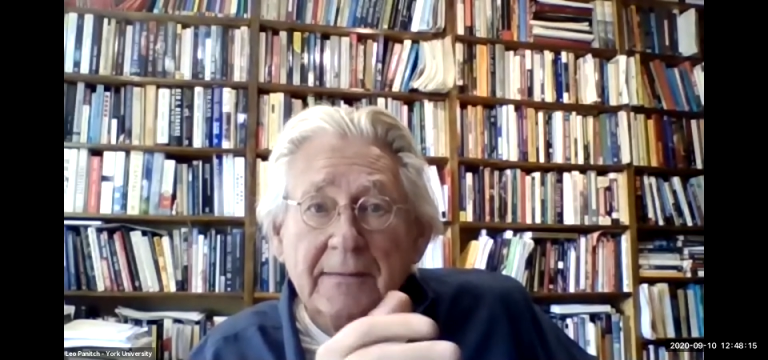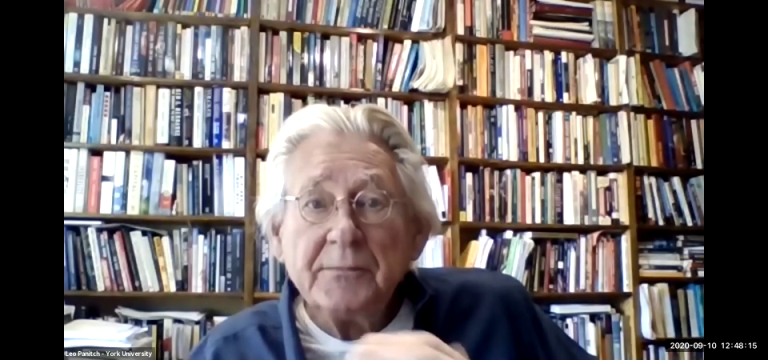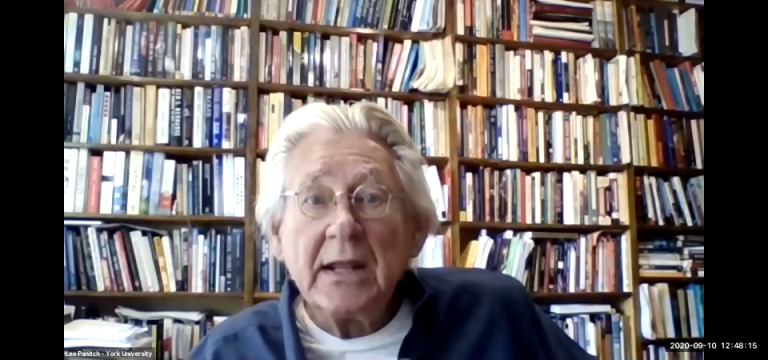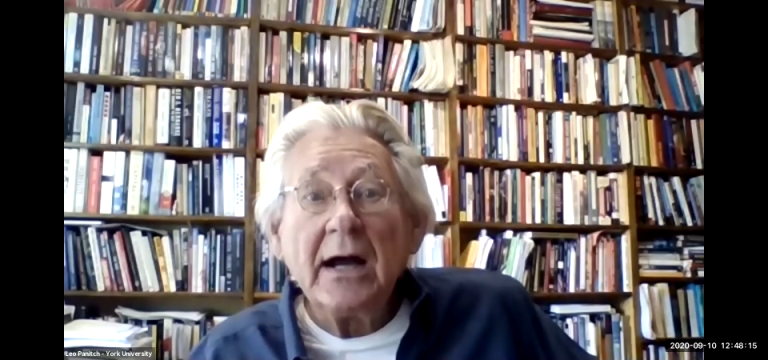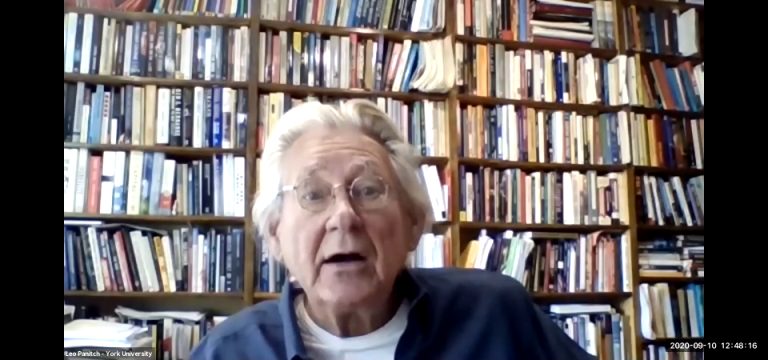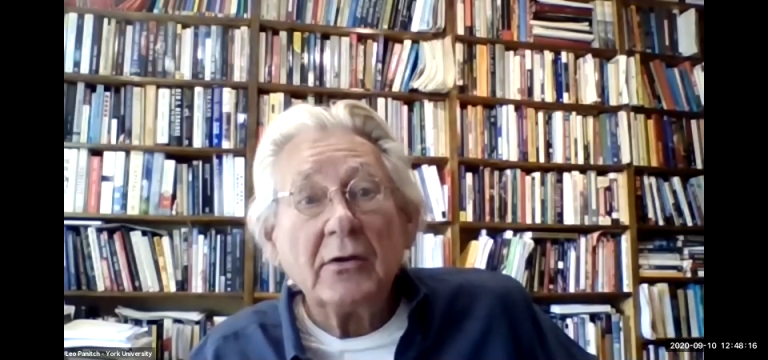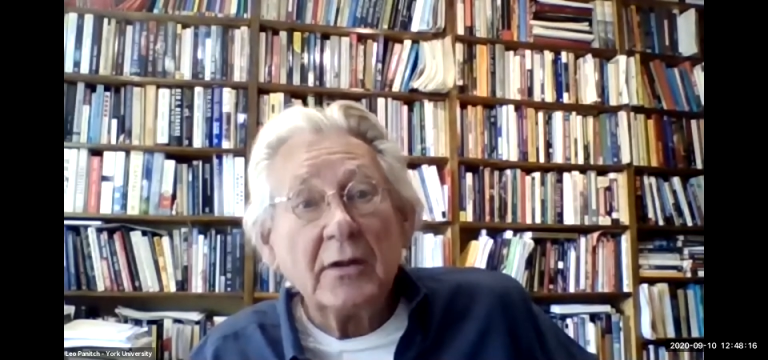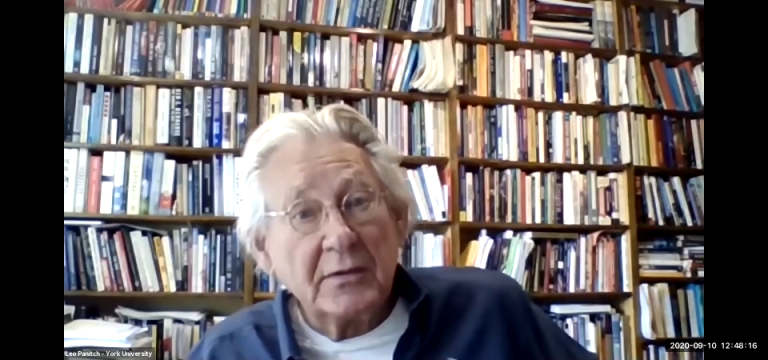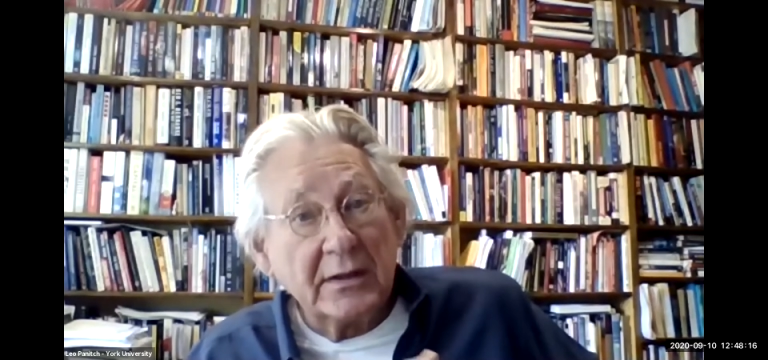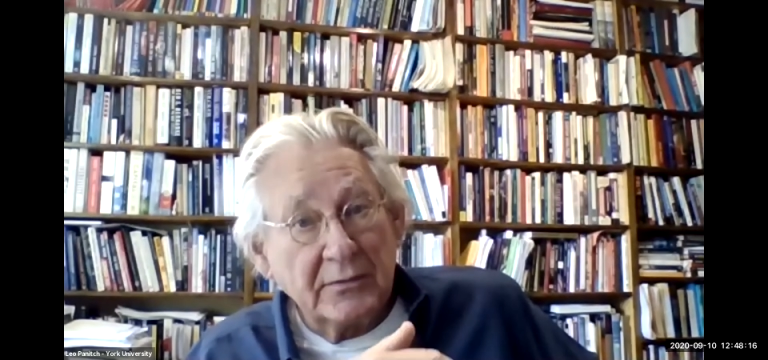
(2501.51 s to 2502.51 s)
Now,
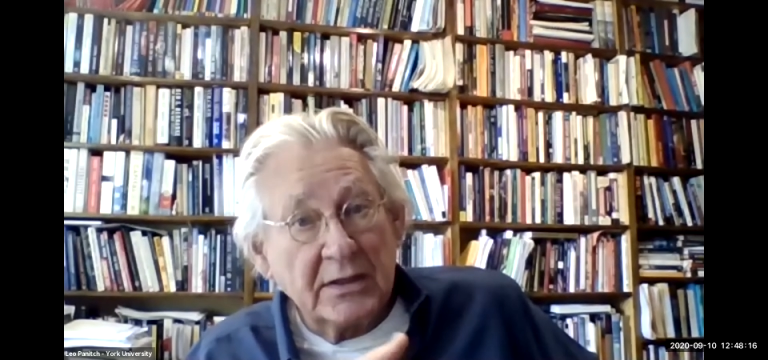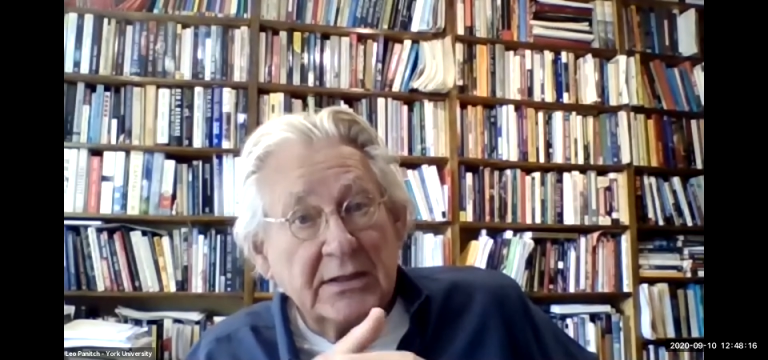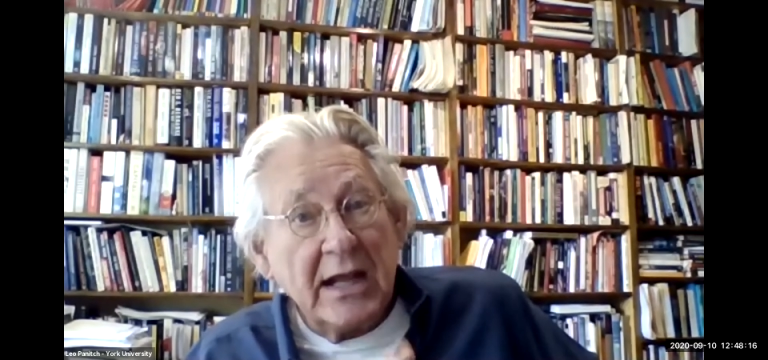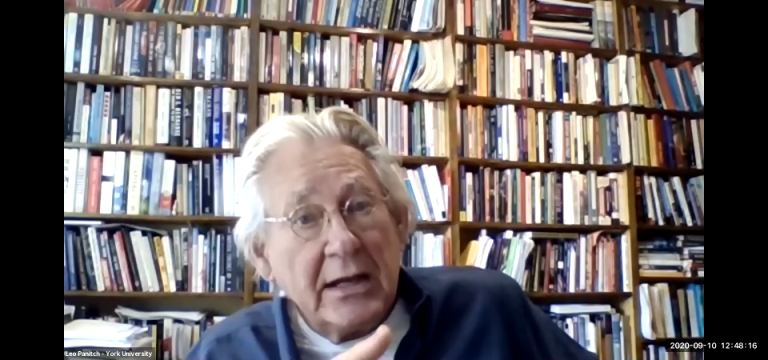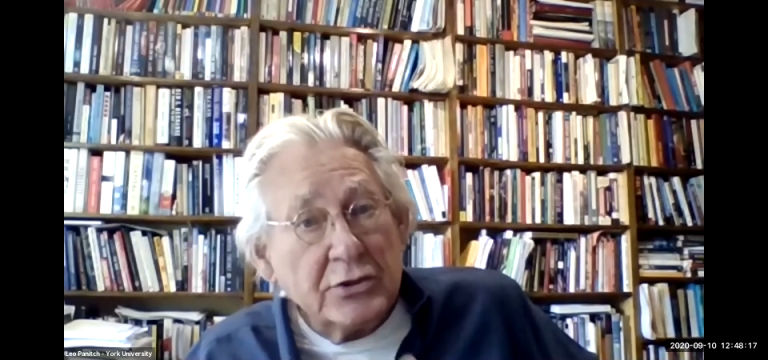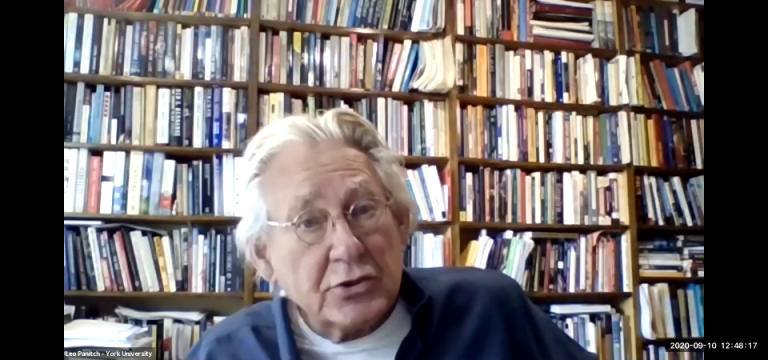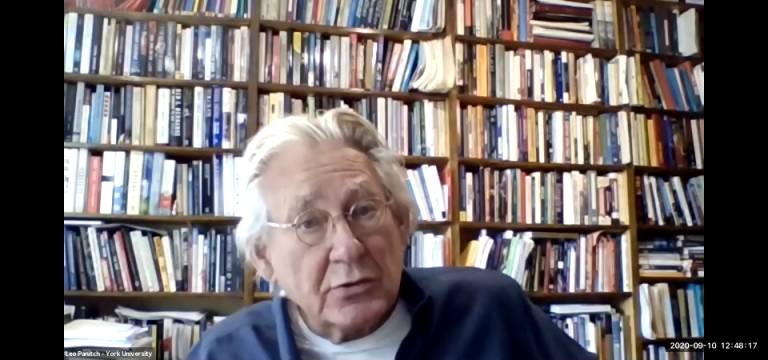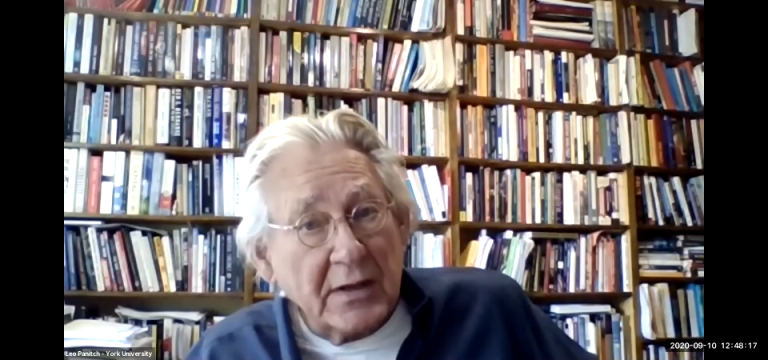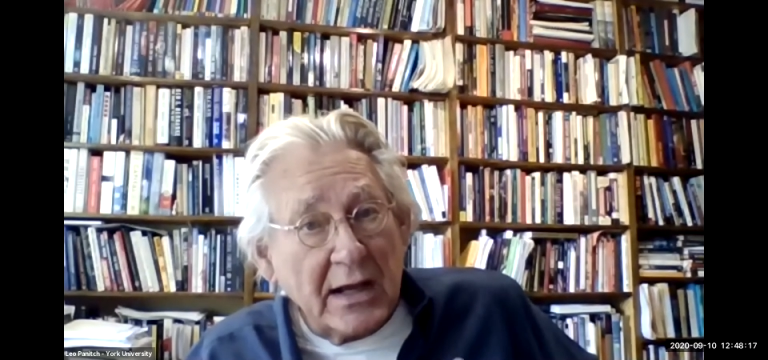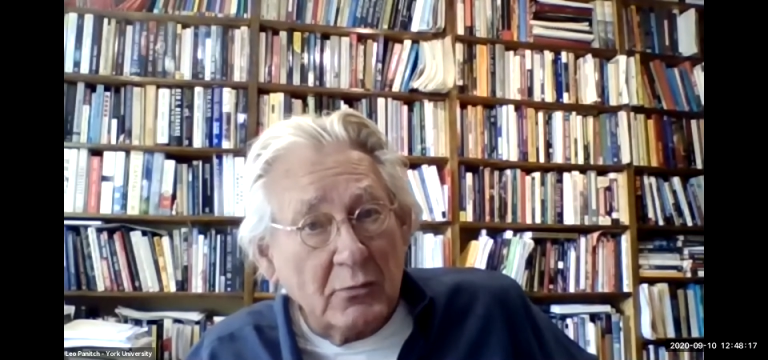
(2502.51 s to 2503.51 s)
the danger
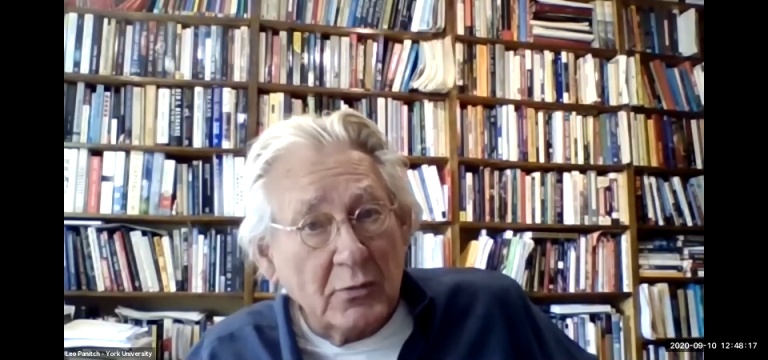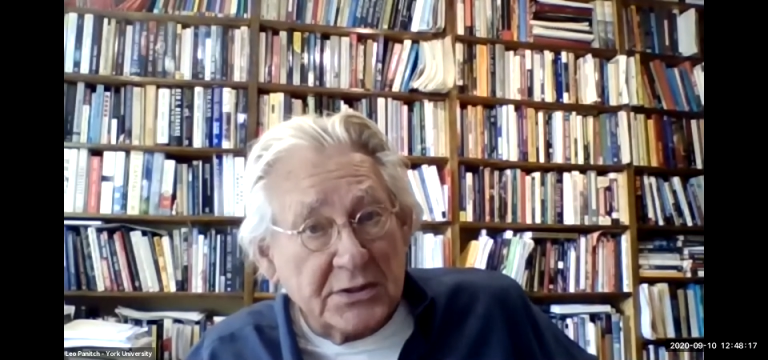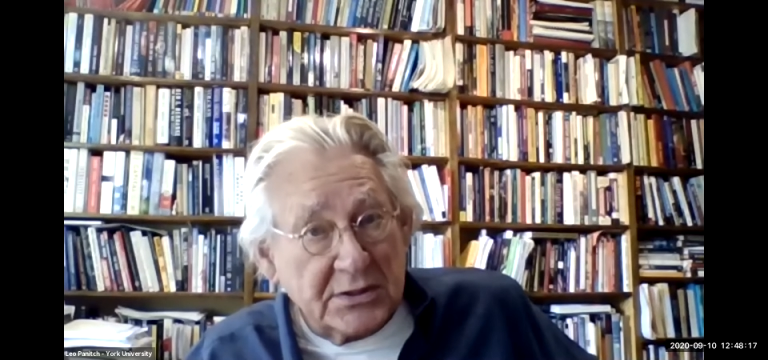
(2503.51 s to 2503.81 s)
of that was